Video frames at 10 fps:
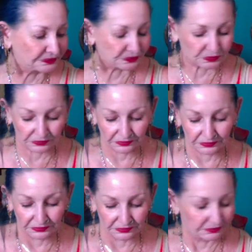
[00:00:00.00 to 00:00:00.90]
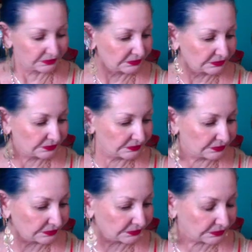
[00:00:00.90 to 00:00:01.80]

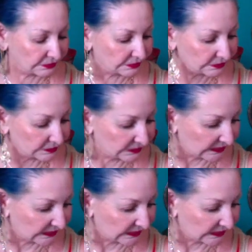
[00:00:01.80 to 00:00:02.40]
[no speech]